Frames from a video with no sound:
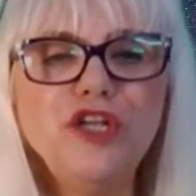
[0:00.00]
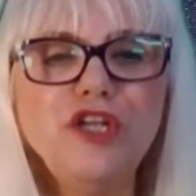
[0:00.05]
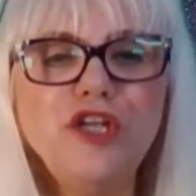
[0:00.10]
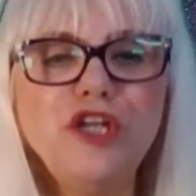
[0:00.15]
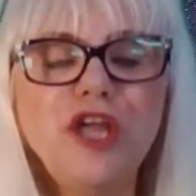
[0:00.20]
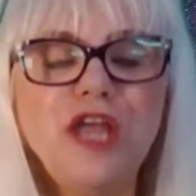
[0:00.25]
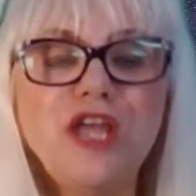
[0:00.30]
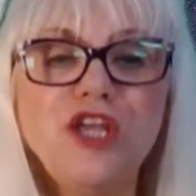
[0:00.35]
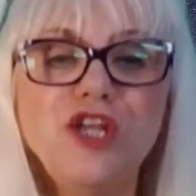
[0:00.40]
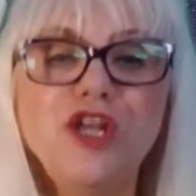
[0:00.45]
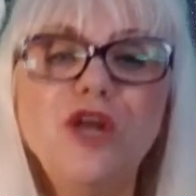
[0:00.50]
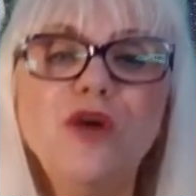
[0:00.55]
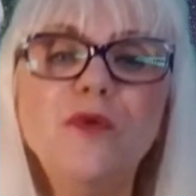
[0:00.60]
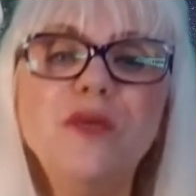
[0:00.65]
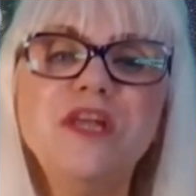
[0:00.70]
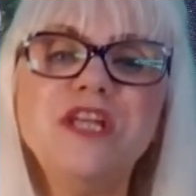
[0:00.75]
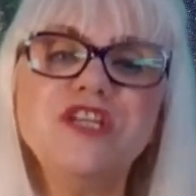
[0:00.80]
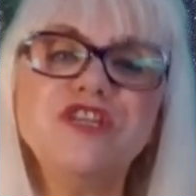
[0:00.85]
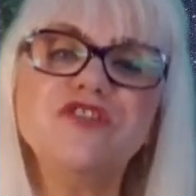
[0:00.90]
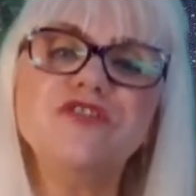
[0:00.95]
you know
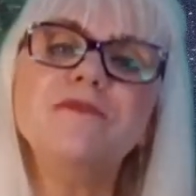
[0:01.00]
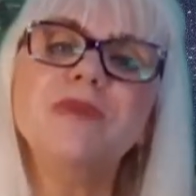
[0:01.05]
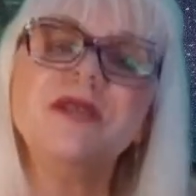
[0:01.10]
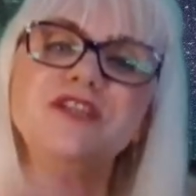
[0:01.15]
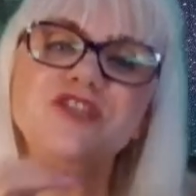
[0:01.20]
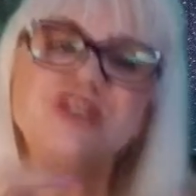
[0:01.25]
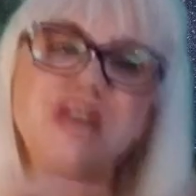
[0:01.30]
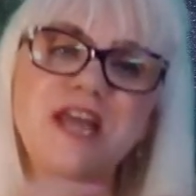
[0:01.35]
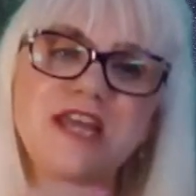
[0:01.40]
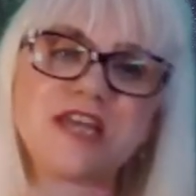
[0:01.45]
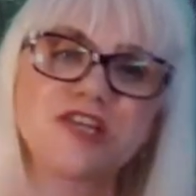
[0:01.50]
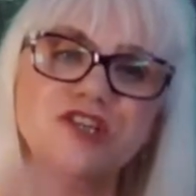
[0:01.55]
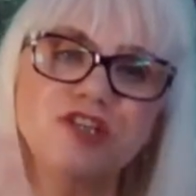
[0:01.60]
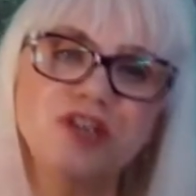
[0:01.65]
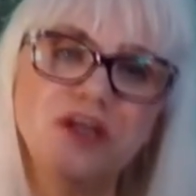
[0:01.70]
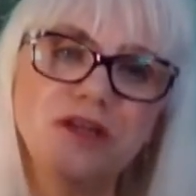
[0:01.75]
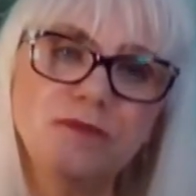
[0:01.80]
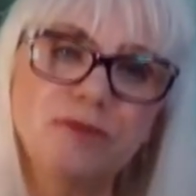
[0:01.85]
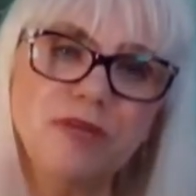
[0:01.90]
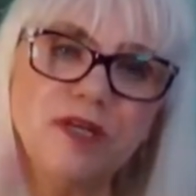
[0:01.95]
when it's your
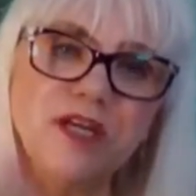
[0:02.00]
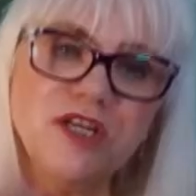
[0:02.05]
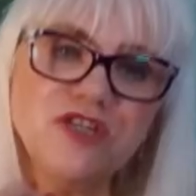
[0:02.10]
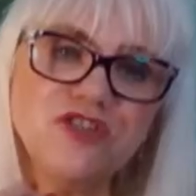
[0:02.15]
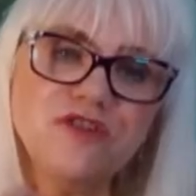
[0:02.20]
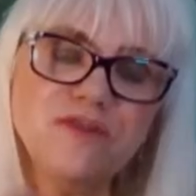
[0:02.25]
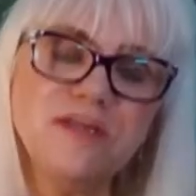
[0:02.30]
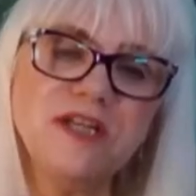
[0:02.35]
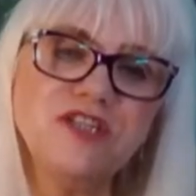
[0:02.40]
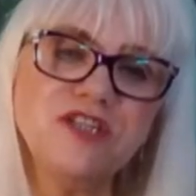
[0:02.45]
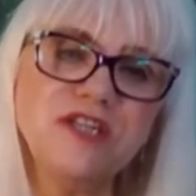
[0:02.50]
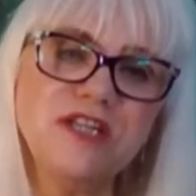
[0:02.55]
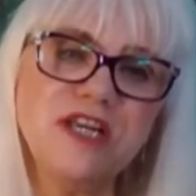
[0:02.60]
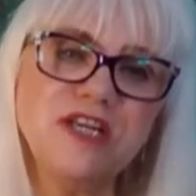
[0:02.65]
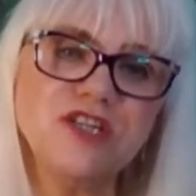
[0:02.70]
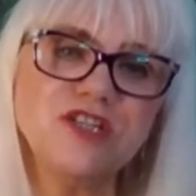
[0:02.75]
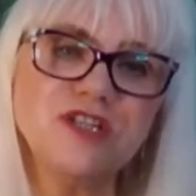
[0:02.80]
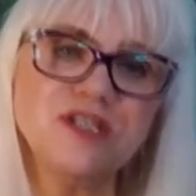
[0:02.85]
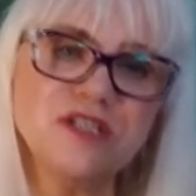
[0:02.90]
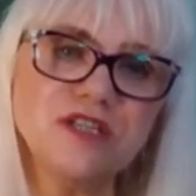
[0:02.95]
imagination, because your
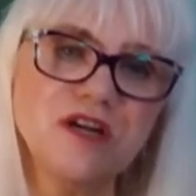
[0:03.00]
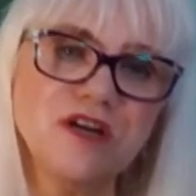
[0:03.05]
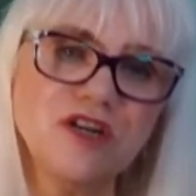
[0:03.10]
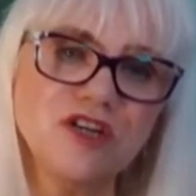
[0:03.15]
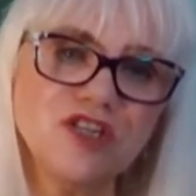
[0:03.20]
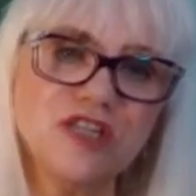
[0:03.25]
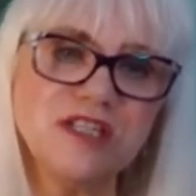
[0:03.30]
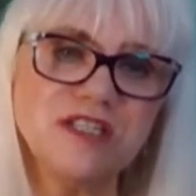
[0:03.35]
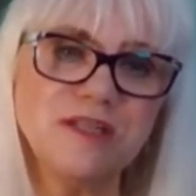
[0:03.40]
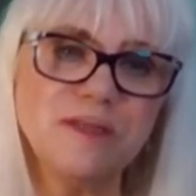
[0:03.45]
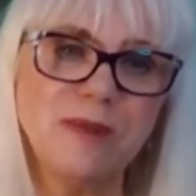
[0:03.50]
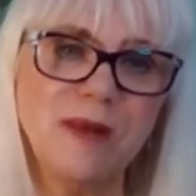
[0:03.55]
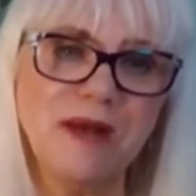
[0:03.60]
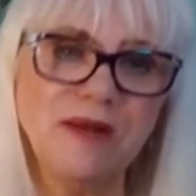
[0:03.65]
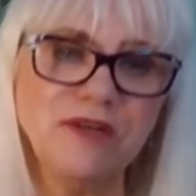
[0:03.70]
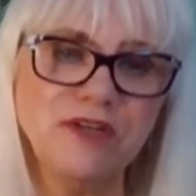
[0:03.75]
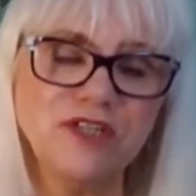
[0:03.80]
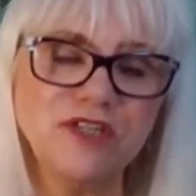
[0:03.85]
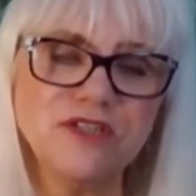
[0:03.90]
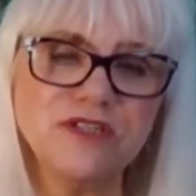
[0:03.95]
imagination talks shit
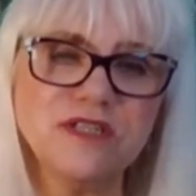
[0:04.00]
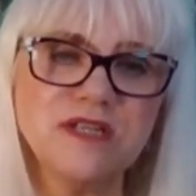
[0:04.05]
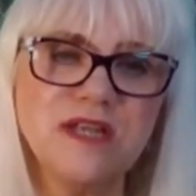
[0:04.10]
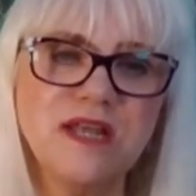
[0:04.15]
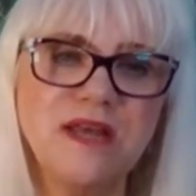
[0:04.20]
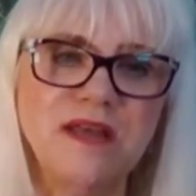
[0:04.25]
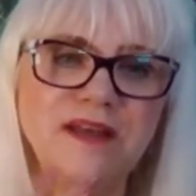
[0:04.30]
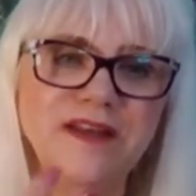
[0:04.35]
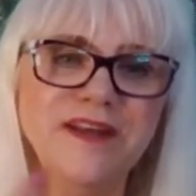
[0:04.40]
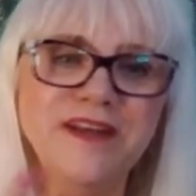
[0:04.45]
about you, doesn't it?